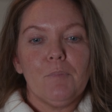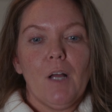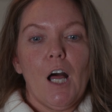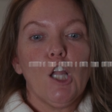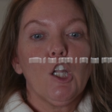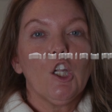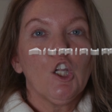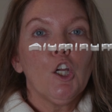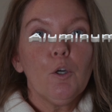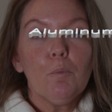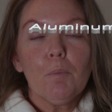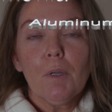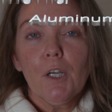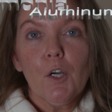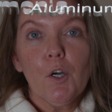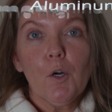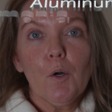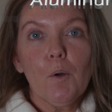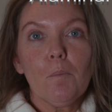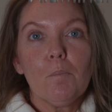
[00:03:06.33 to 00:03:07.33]

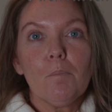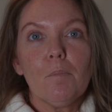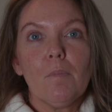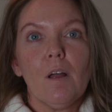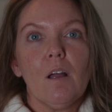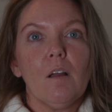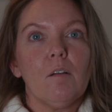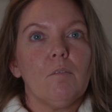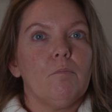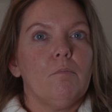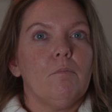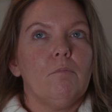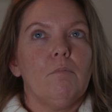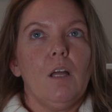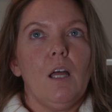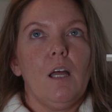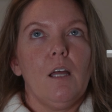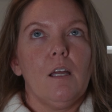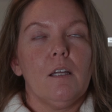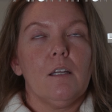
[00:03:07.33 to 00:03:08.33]
aluminum,
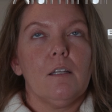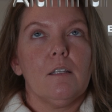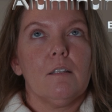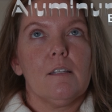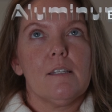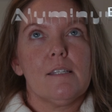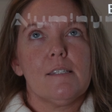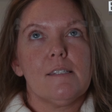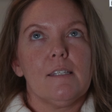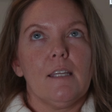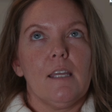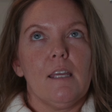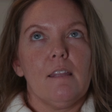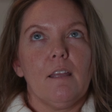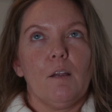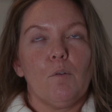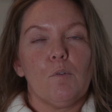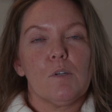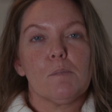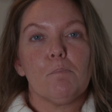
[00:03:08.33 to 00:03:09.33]
let's see,
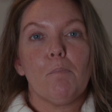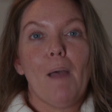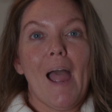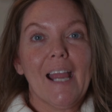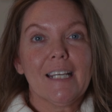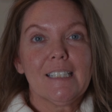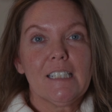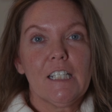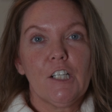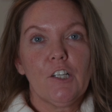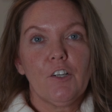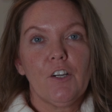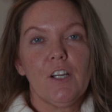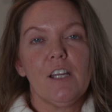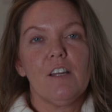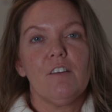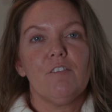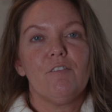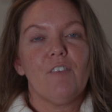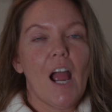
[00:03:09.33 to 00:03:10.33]
there was
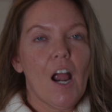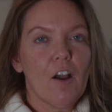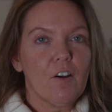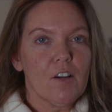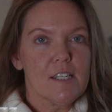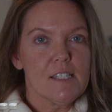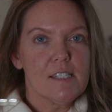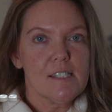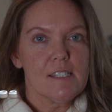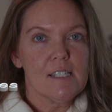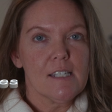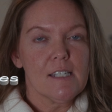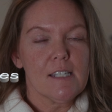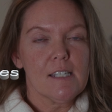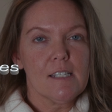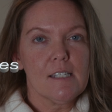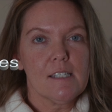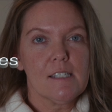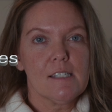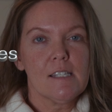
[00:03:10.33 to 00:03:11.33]
bacteria,
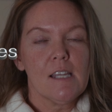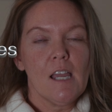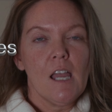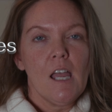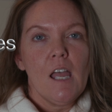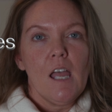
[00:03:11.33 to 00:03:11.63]
viruses,